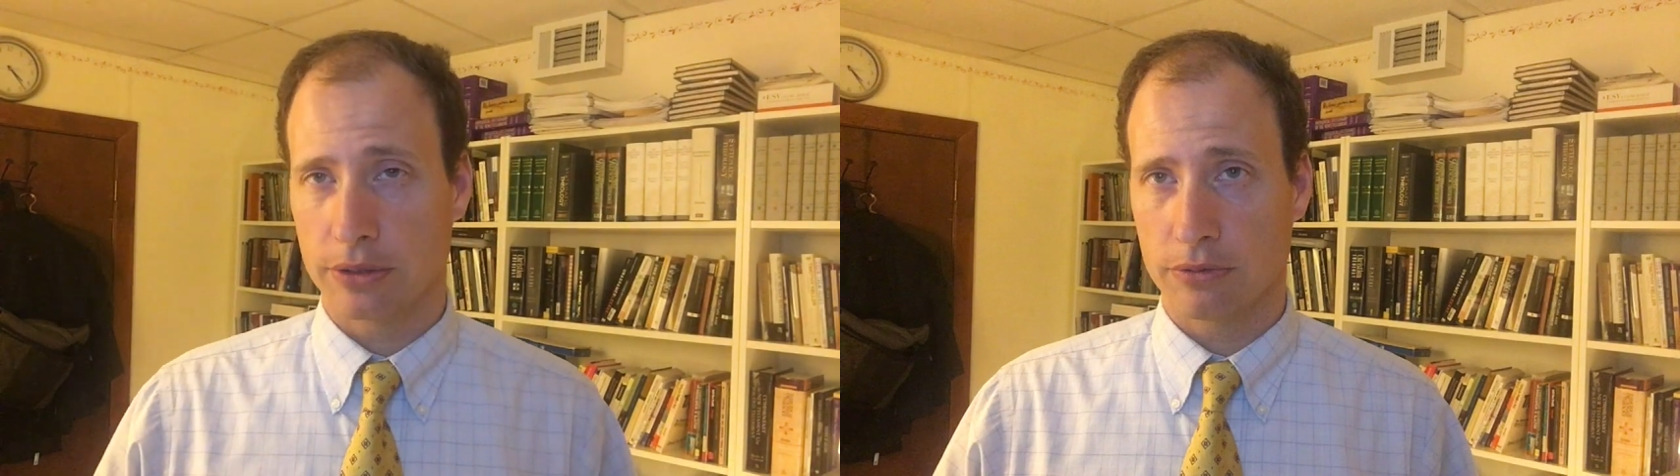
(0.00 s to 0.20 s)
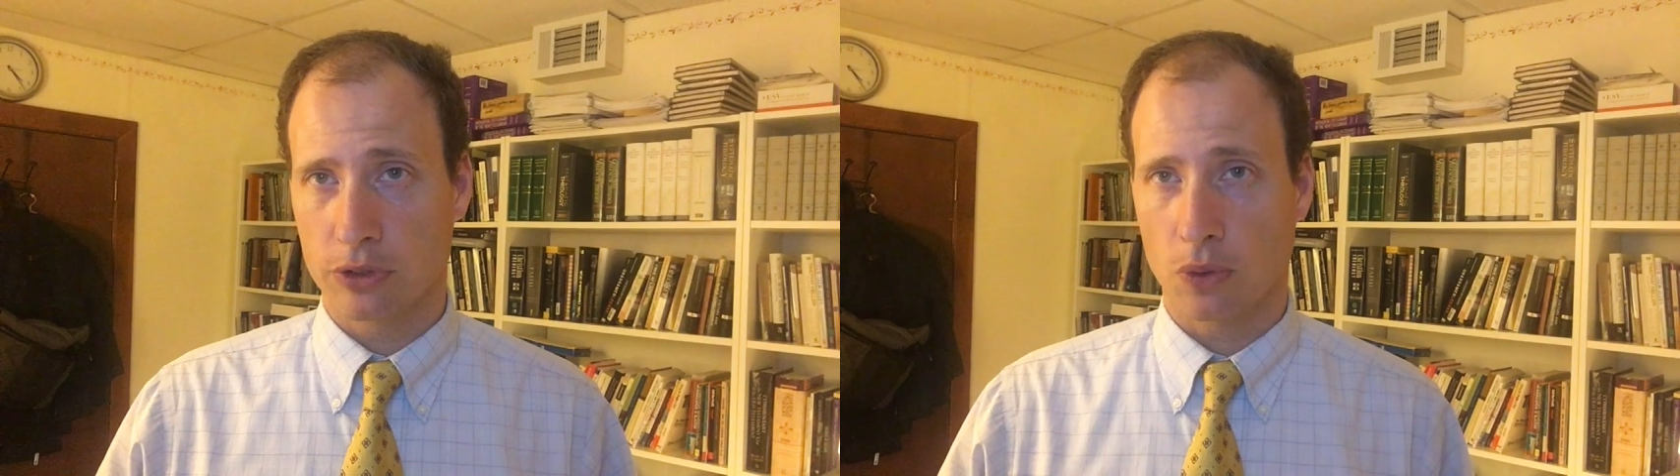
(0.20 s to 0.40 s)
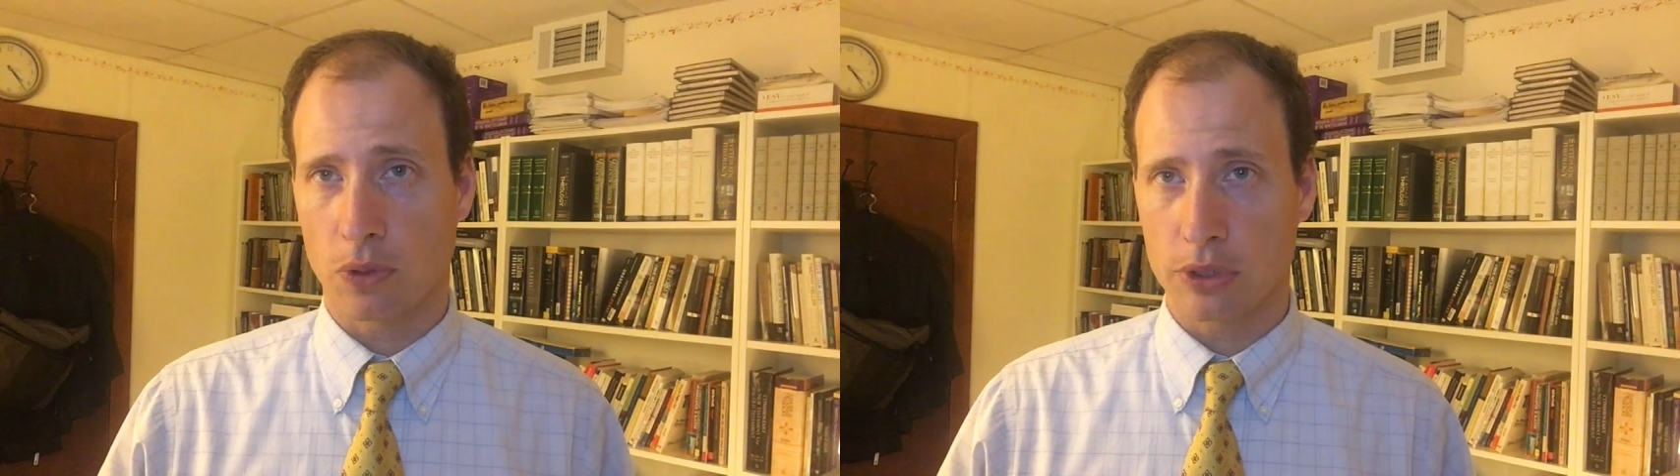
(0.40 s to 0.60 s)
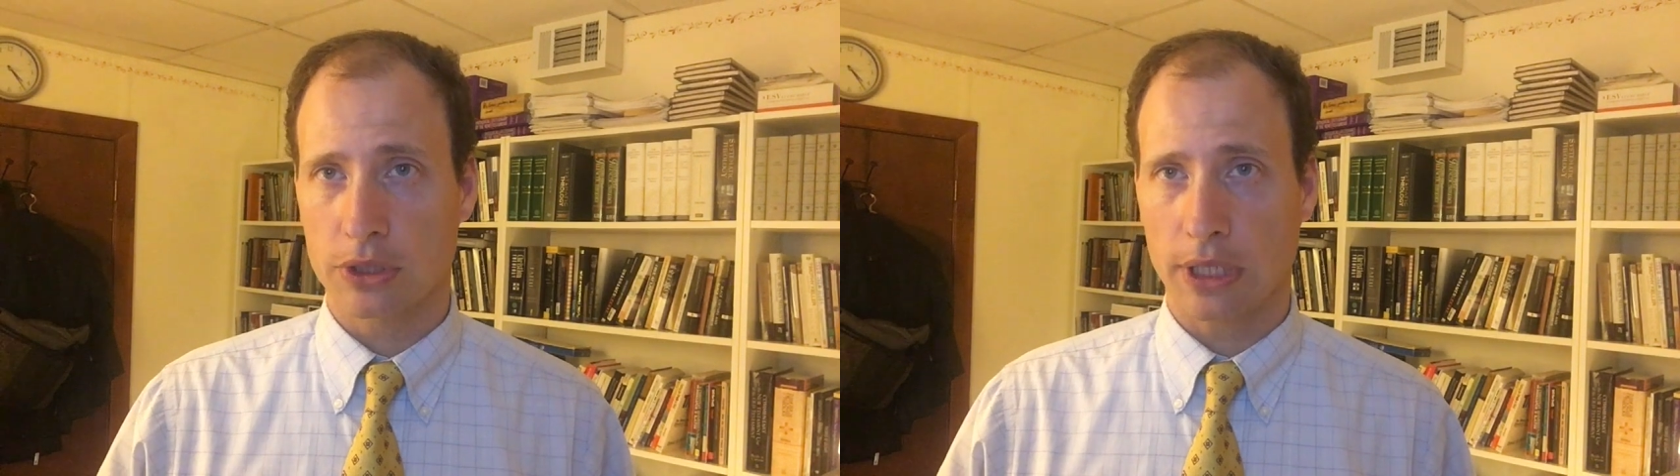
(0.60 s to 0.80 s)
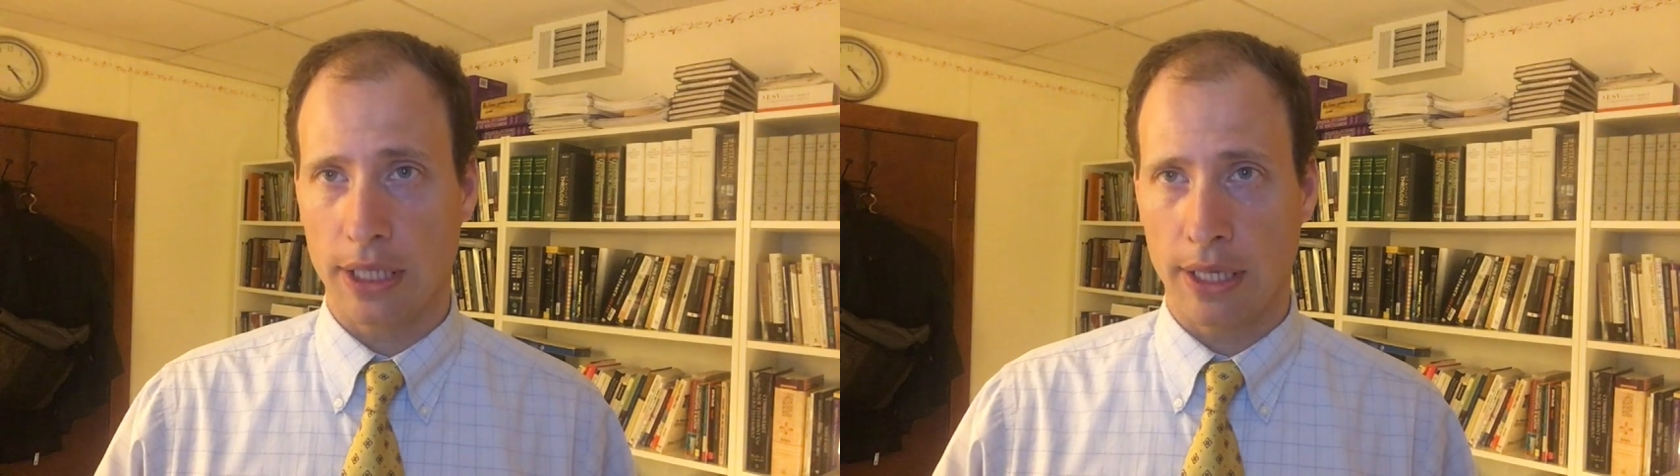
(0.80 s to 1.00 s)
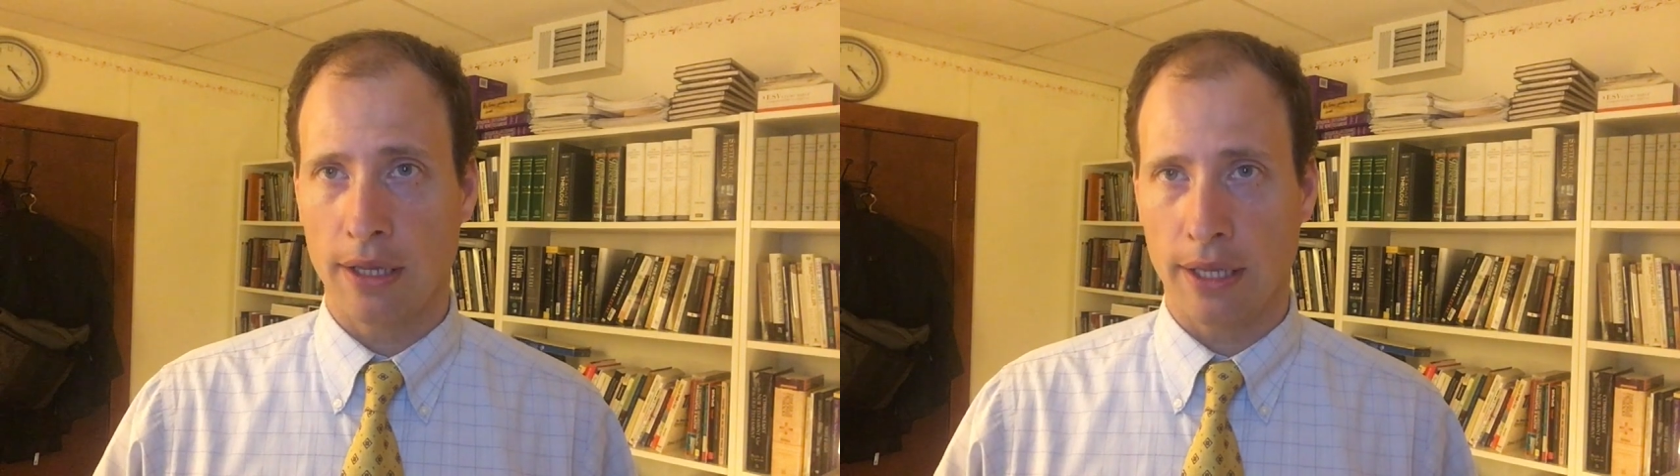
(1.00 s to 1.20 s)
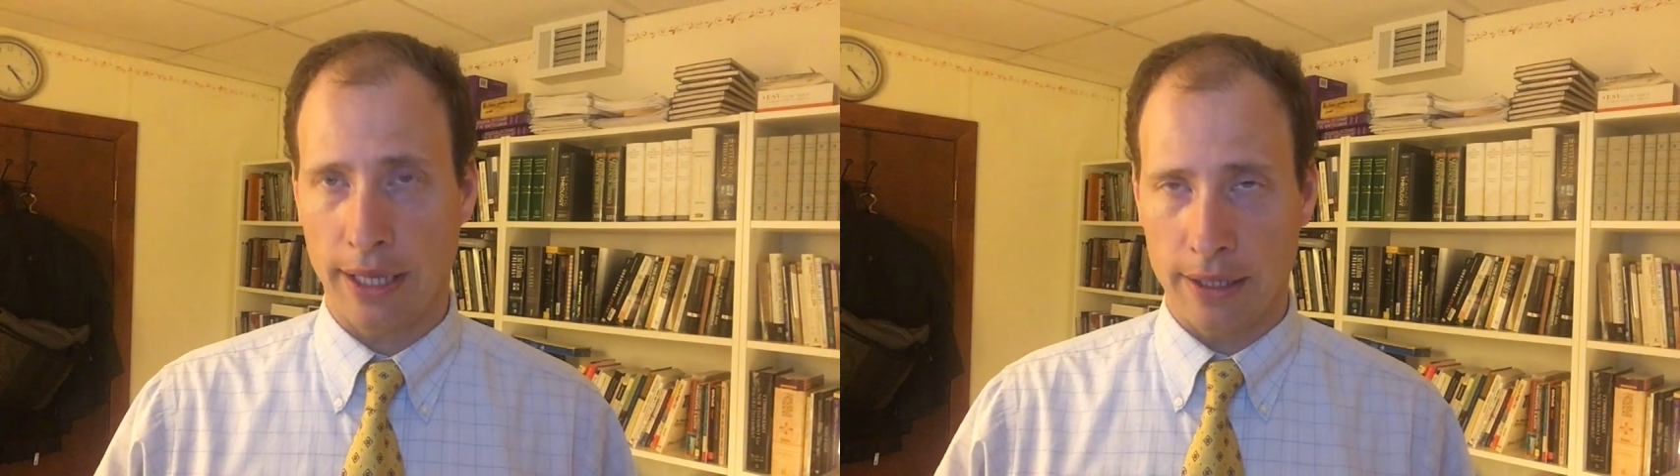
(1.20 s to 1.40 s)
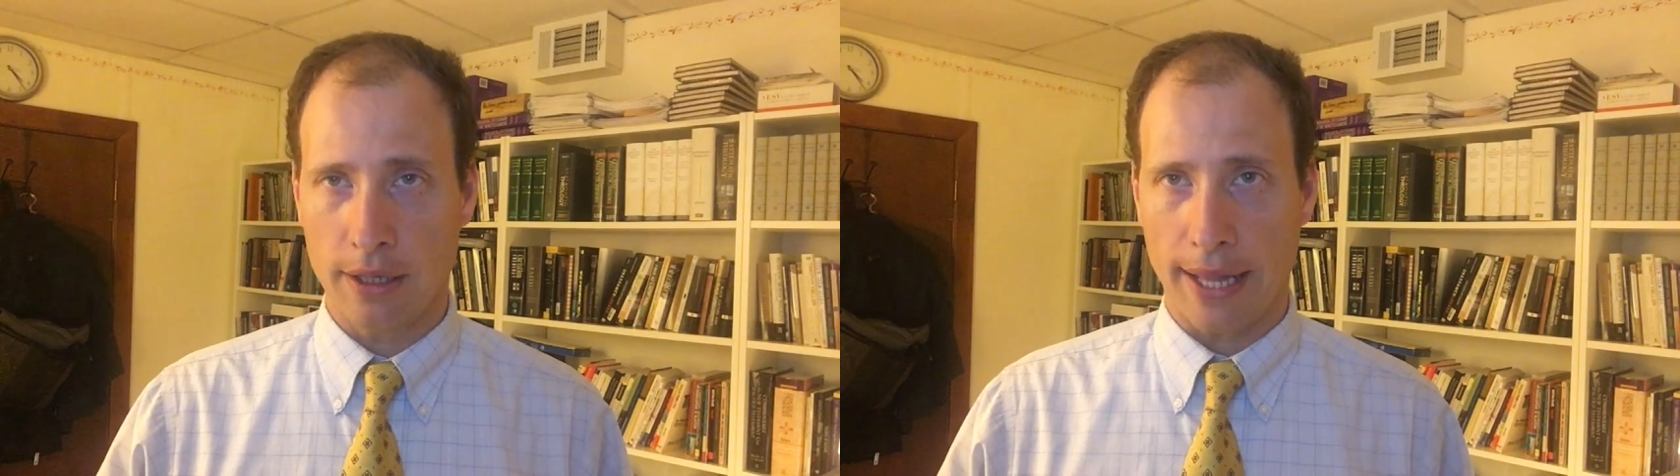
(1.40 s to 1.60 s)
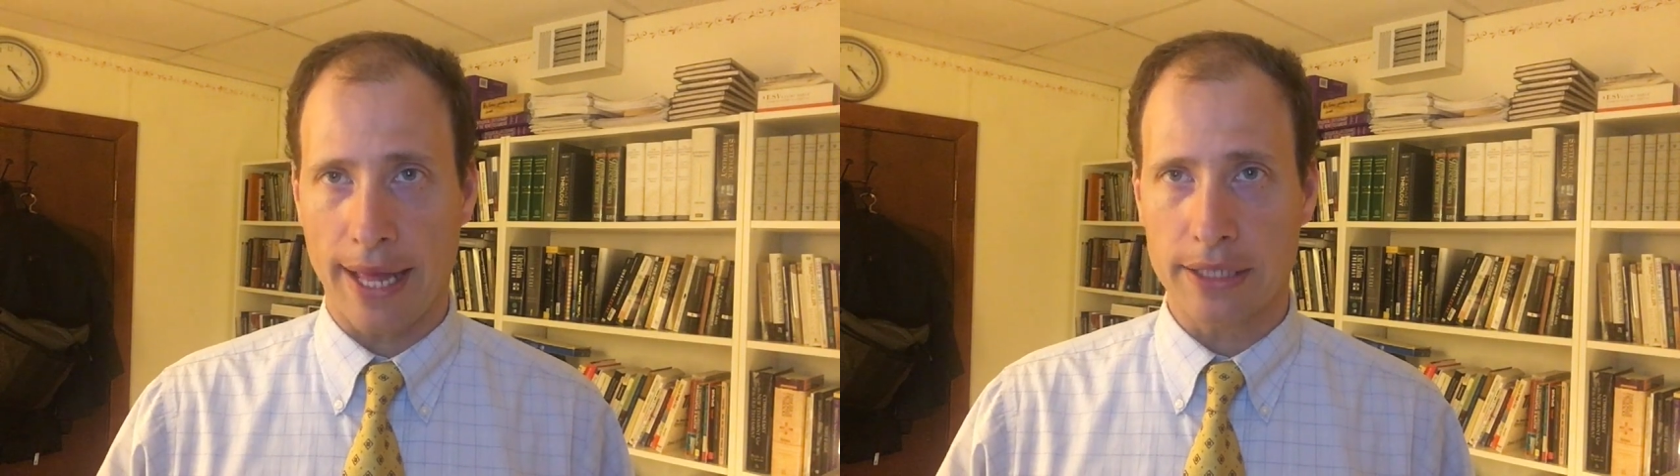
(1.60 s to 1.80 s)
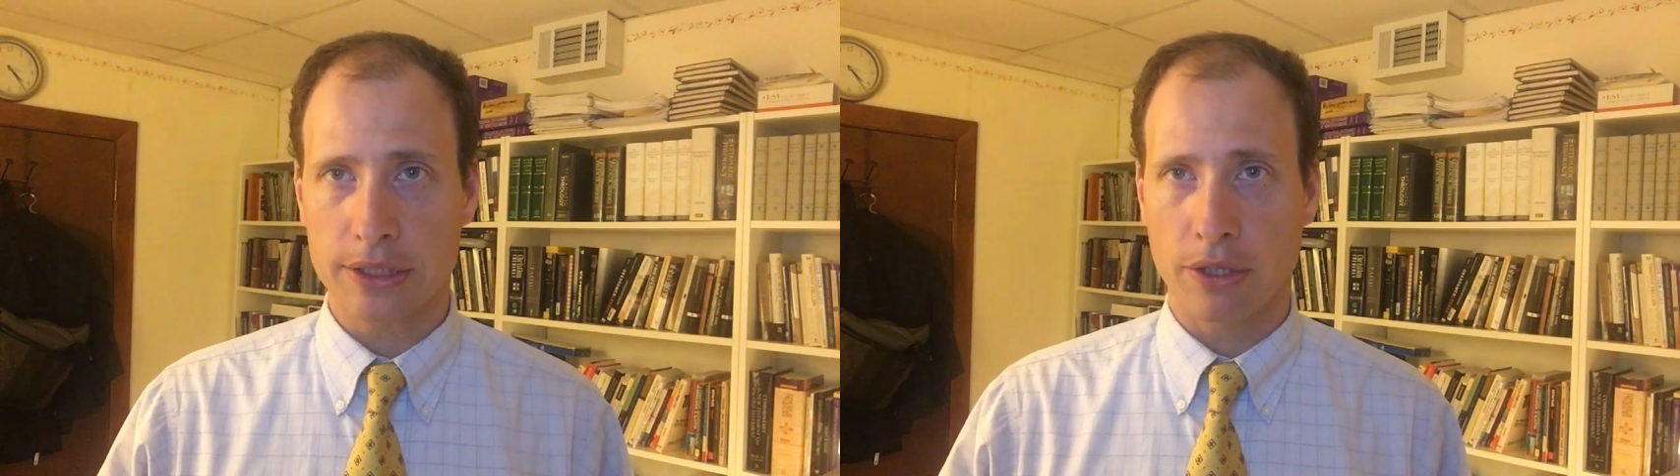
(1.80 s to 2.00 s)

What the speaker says: source in class